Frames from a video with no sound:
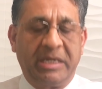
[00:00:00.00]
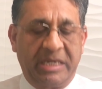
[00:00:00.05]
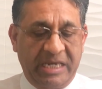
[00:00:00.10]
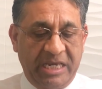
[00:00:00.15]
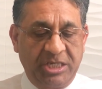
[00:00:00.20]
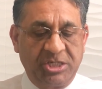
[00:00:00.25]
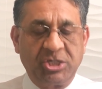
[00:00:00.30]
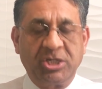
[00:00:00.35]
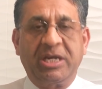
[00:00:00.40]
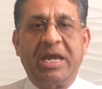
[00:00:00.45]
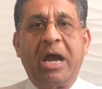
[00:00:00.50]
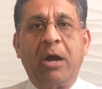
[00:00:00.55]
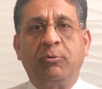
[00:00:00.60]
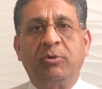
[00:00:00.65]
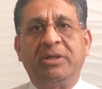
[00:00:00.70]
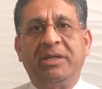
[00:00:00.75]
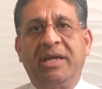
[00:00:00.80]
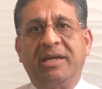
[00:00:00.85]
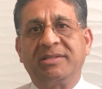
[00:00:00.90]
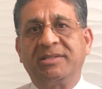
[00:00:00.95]
Each
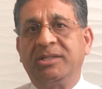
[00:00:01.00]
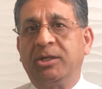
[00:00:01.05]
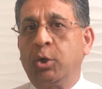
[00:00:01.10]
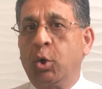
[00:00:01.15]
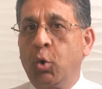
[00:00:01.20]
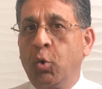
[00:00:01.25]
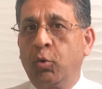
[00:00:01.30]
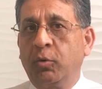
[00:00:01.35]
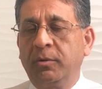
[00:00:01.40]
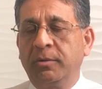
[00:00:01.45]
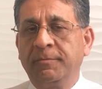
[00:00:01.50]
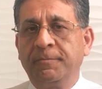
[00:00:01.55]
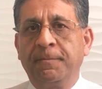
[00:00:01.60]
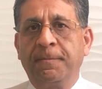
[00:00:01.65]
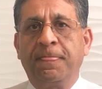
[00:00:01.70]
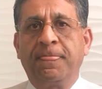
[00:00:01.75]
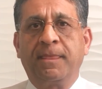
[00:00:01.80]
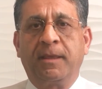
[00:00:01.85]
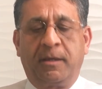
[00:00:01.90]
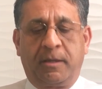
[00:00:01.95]
county has their own
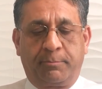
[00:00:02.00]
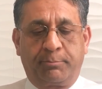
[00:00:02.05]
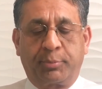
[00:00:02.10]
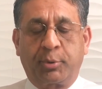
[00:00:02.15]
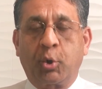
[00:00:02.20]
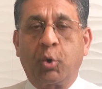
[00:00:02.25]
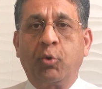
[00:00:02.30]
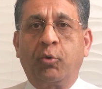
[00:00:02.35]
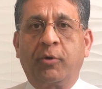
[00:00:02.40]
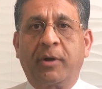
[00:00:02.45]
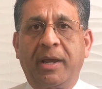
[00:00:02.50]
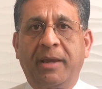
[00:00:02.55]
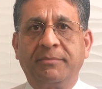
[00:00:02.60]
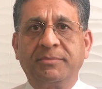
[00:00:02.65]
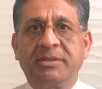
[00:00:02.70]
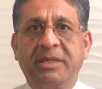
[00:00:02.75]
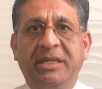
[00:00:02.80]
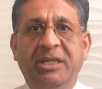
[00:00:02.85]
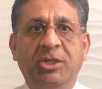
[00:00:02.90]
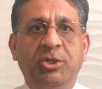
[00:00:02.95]

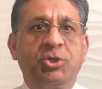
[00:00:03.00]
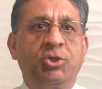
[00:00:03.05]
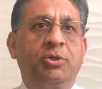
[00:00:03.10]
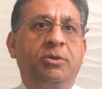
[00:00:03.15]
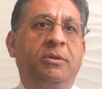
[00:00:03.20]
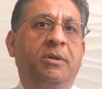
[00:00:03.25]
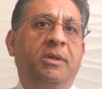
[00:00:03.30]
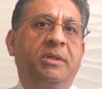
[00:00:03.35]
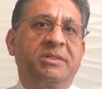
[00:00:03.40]
programs and each